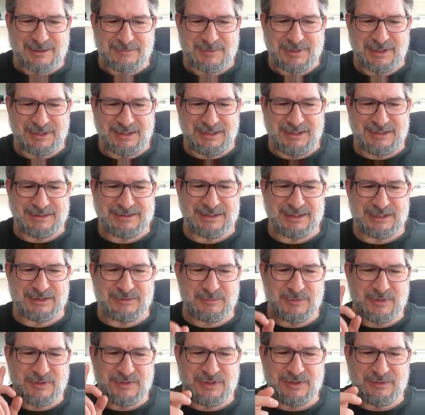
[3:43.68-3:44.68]
I mean, at least
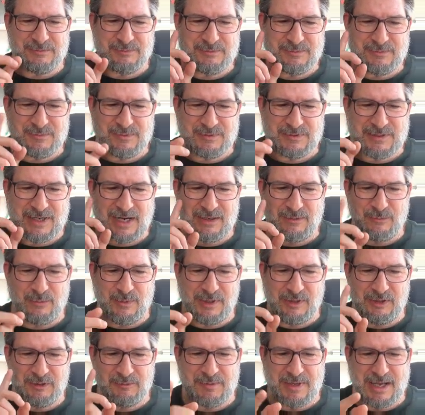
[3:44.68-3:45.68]
this one it kind of
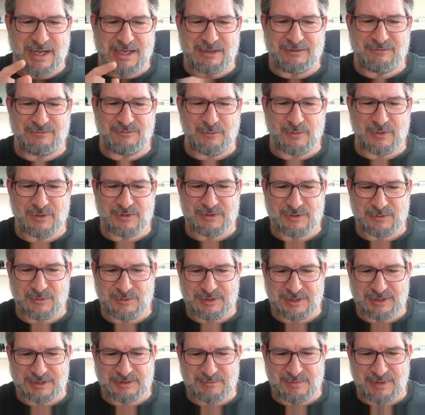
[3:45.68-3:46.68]
wiggled back and forth,
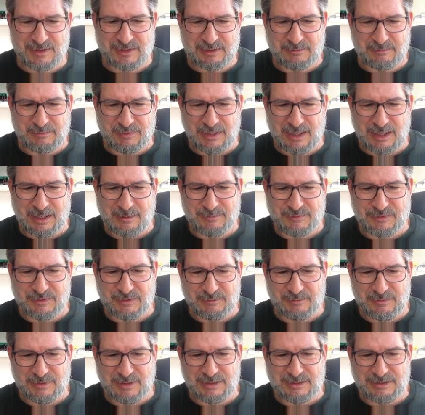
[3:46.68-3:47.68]
so it doesn't make the blob
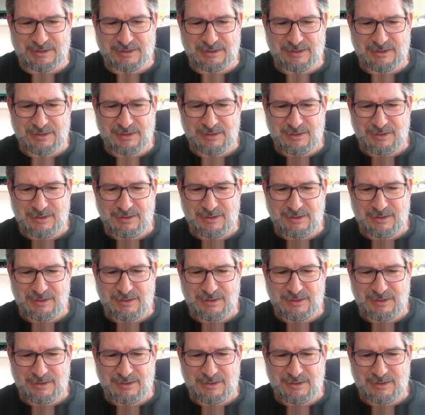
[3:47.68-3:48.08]
so much.